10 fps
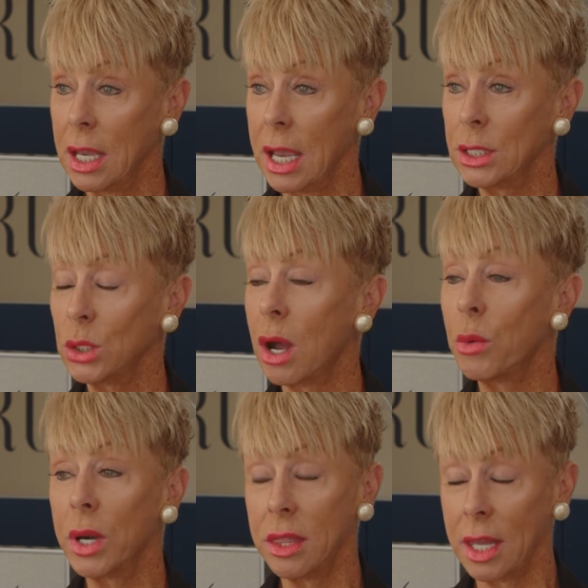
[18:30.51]
And so I
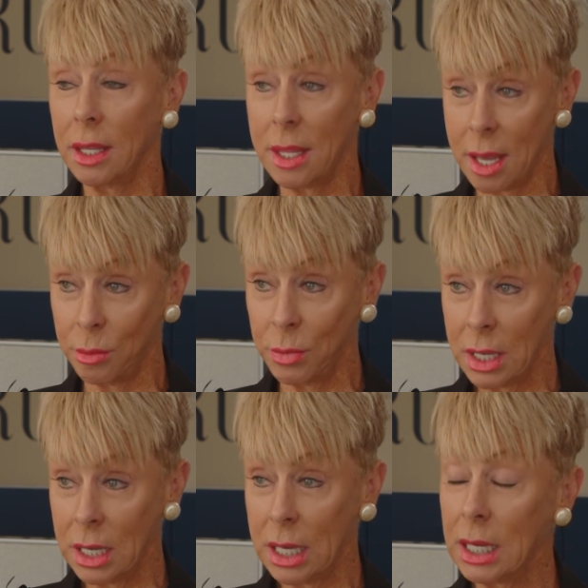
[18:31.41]
want to thank them.
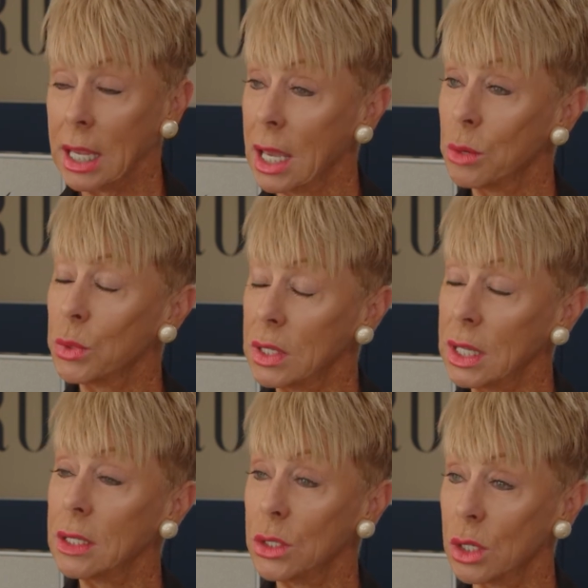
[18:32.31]
And again, I want to
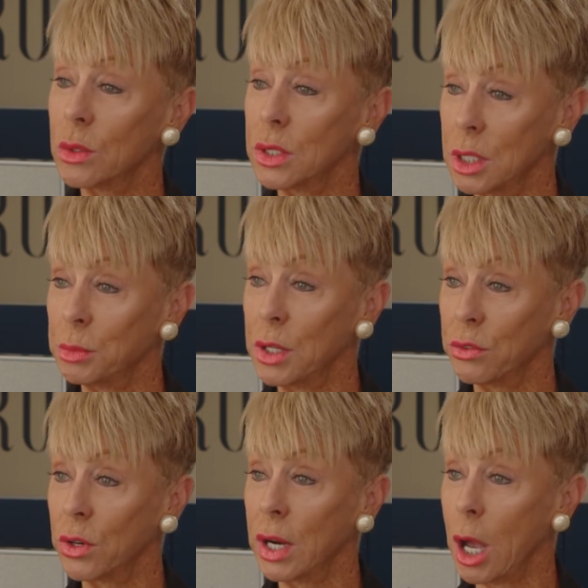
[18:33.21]
thank the General Assembly
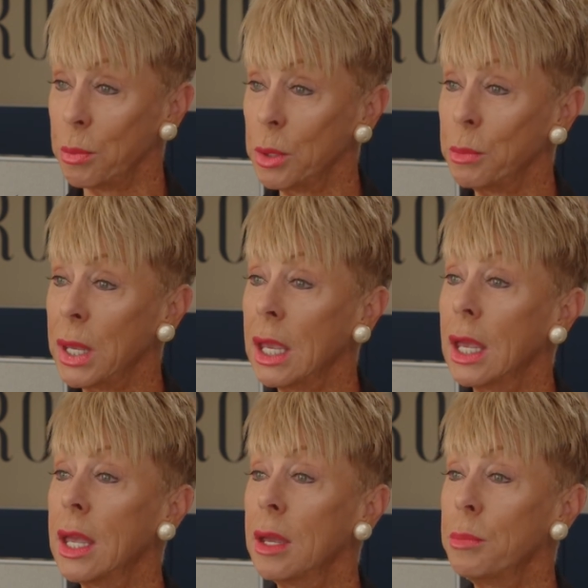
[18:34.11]
for helping me
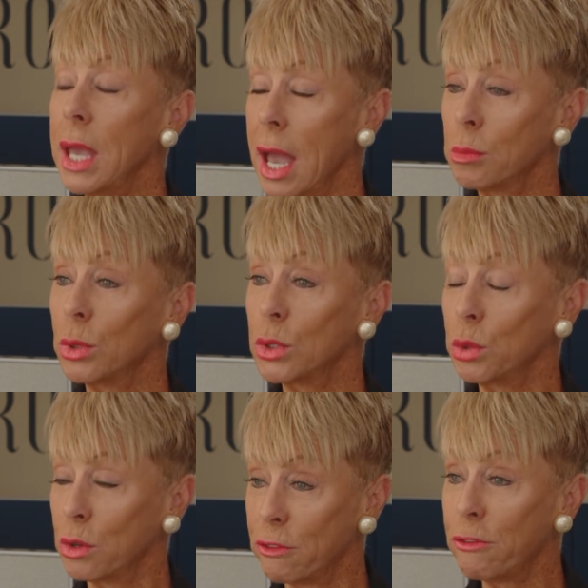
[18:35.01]
be able
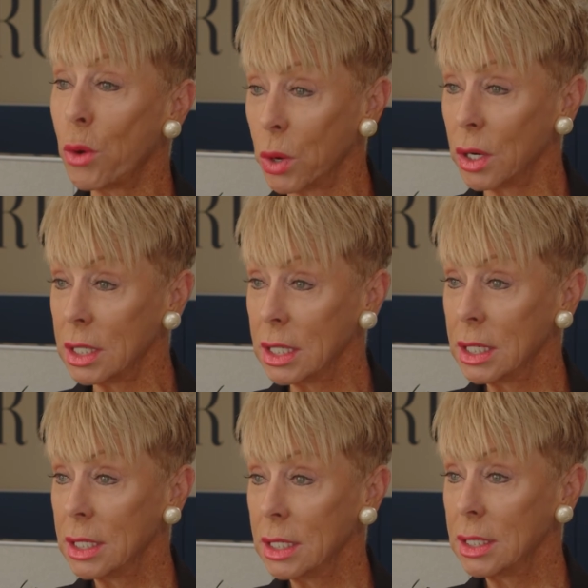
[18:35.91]
to afford
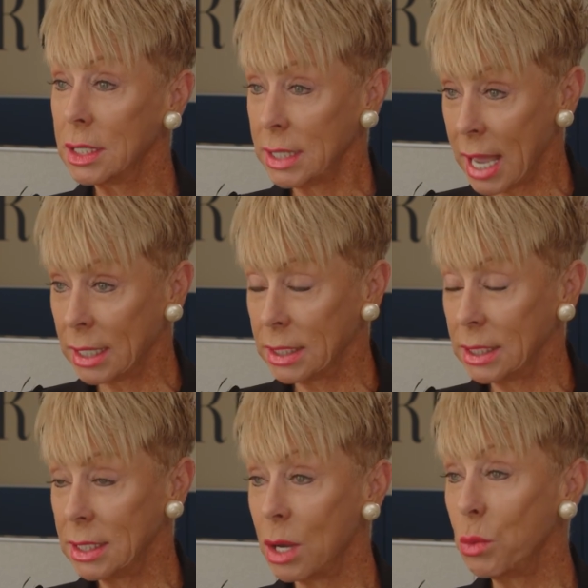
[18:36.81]
the talent
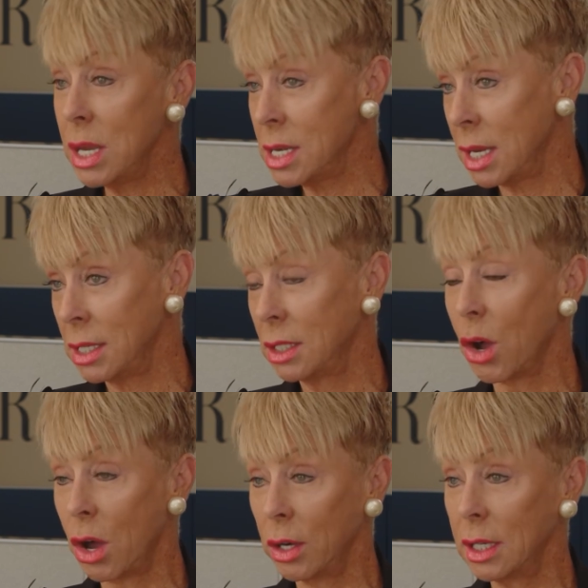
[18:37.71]
that we need to
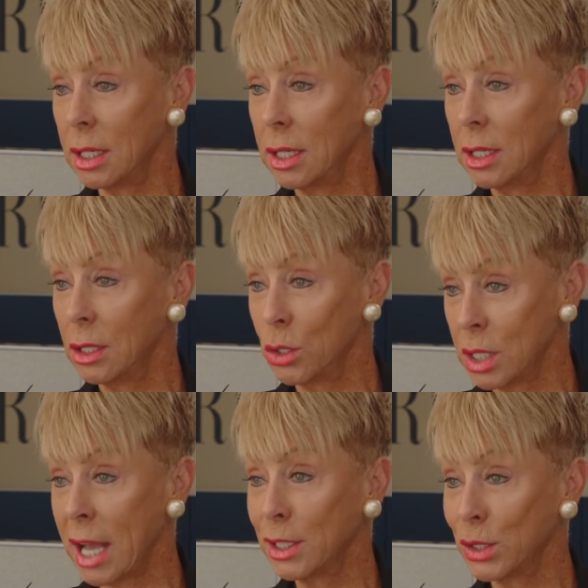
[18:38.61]
audit your
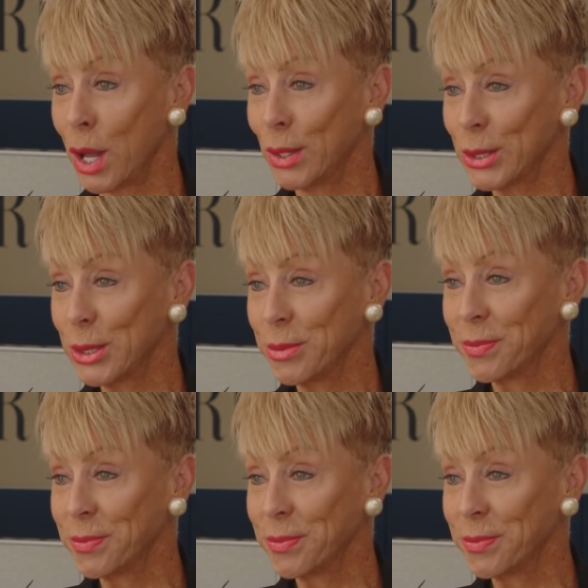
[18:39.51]
tax dollars.